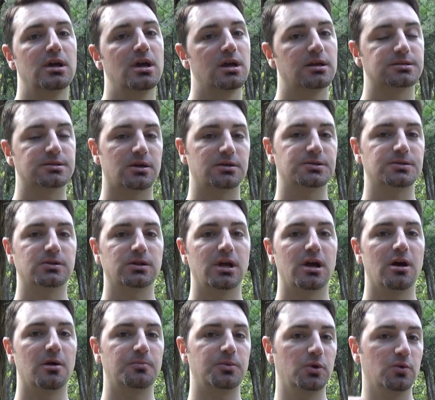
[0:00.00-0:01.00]
It's also going to
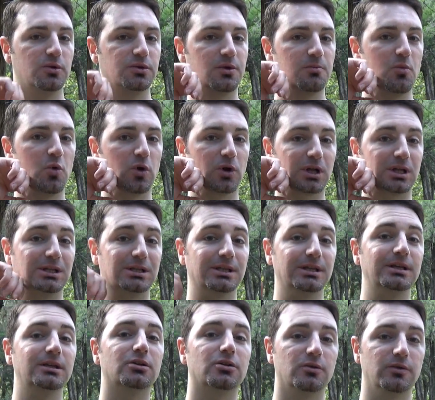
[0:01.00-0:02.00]
help you with a more
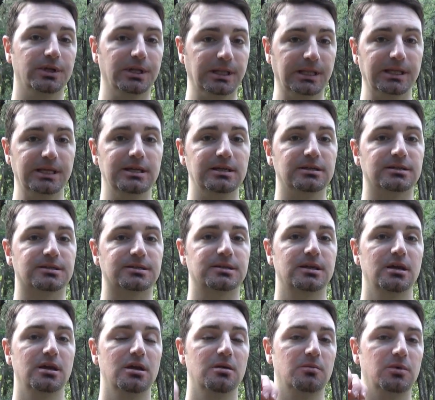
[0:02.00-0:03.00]
cleaner release
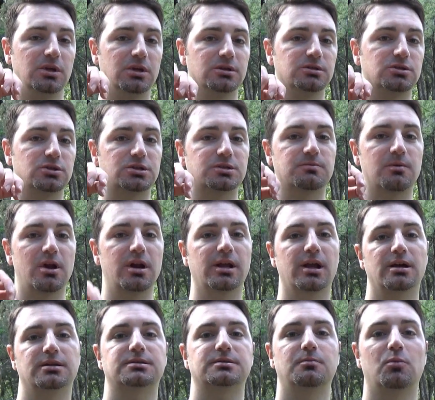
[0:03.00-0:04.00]
because you're spreading
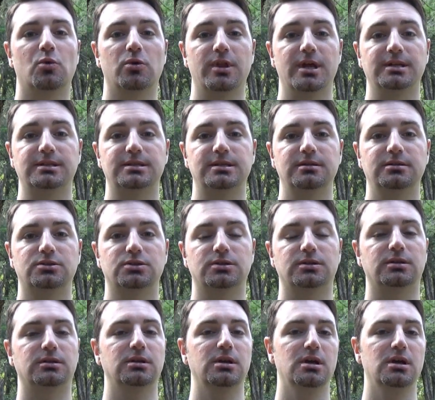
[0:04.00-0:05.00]
out some more of that tension.